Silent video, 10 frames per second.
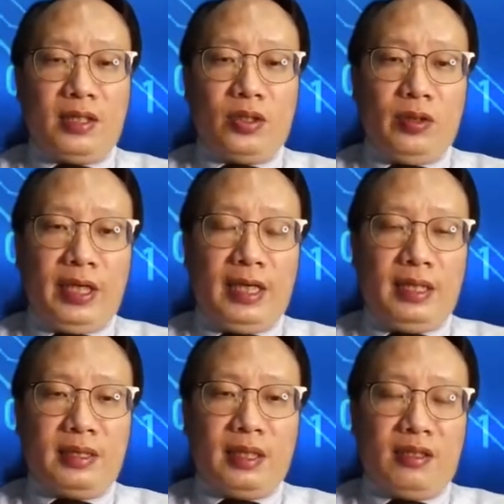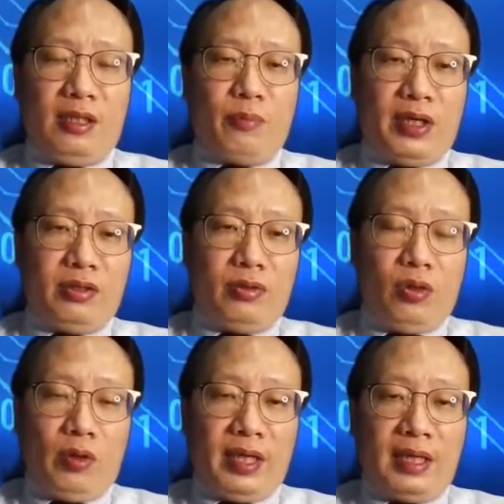So again, these are the three parameters to
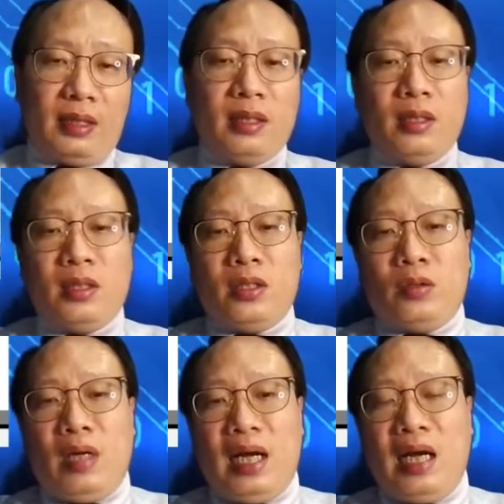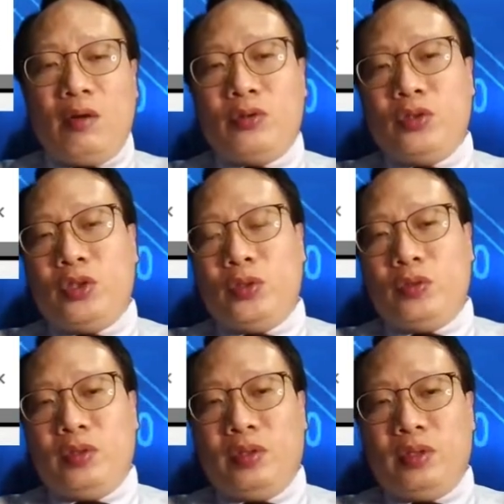look at. So how do
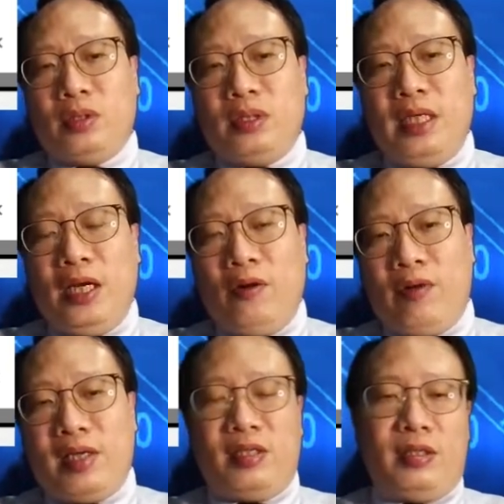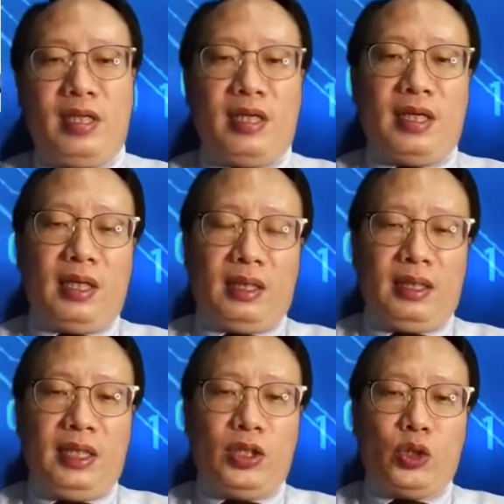you ingress data
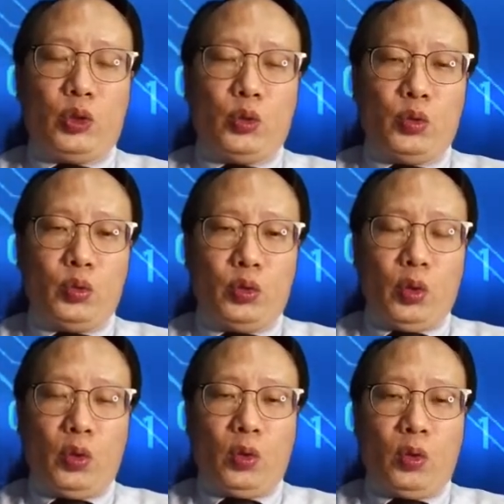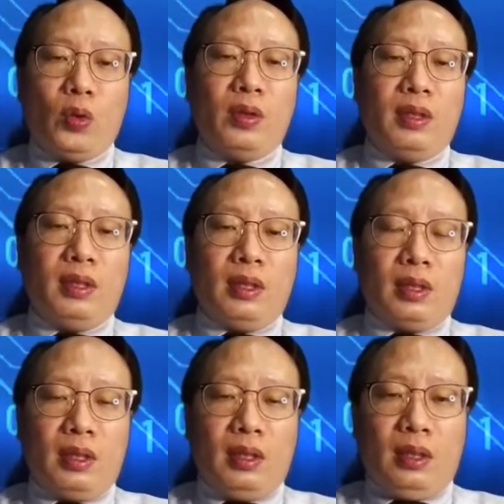into your
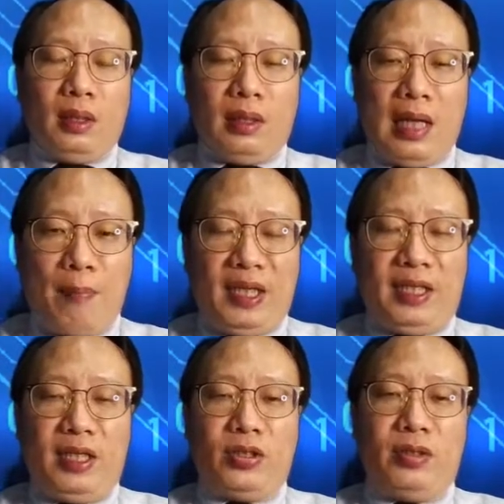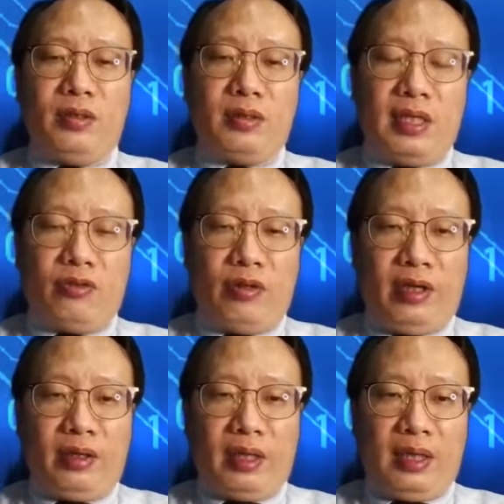application that's
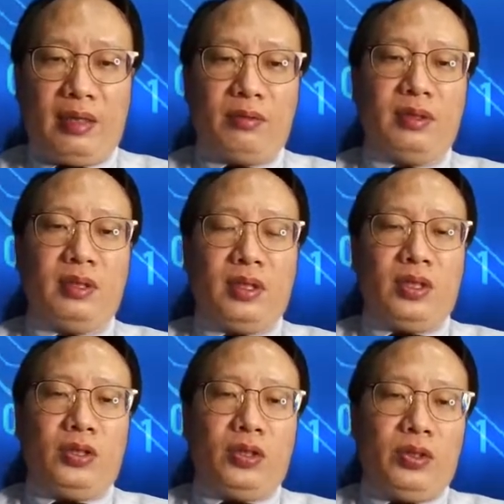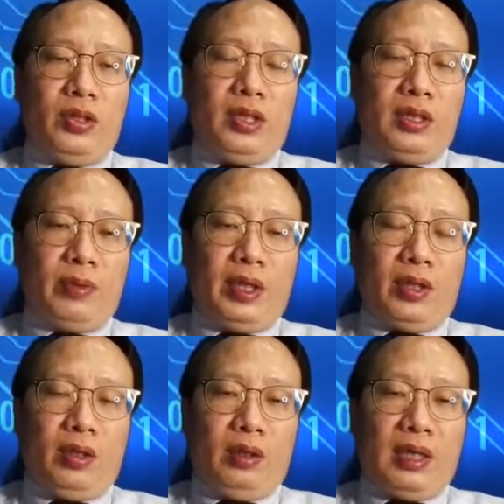running on the cloud? So you need what I
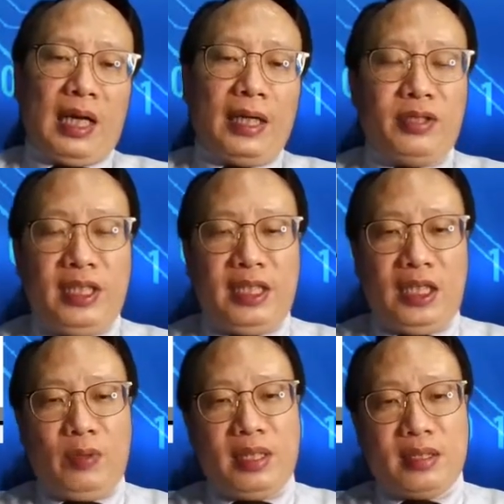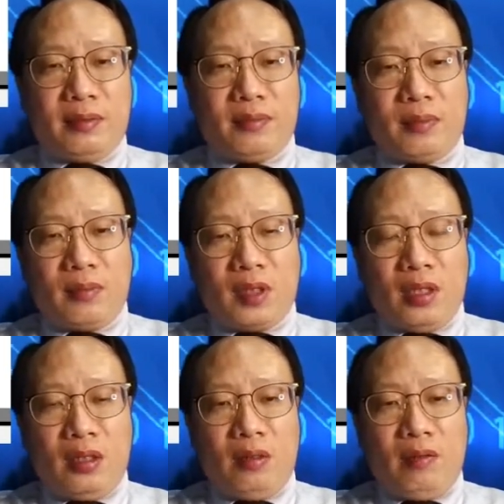call IoT gateways,
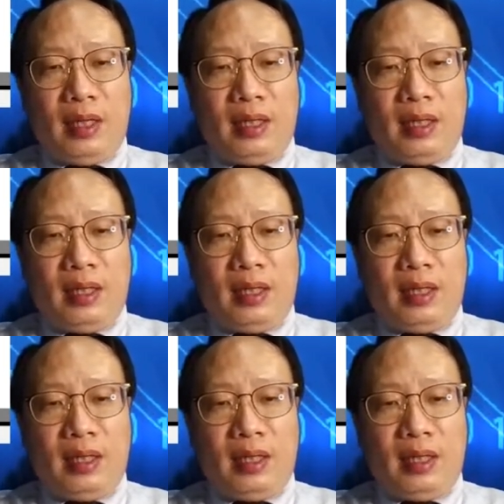right?